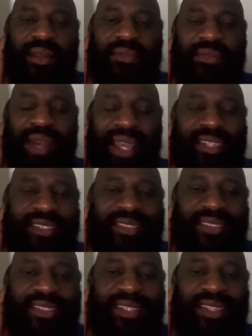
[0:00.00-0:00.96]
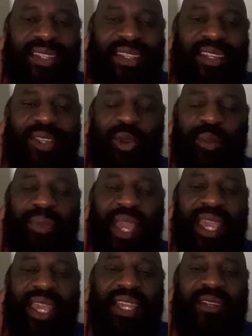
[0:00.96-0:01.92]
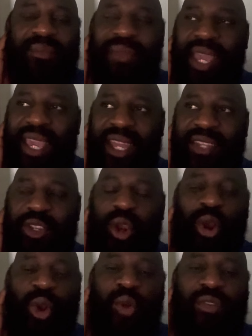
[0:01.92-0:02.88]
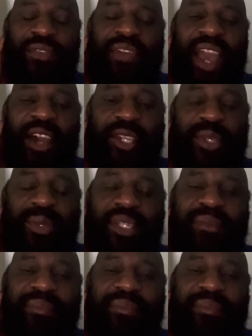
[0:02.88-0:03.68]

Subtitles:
Fighters, you're paying a man, you're overvaluing a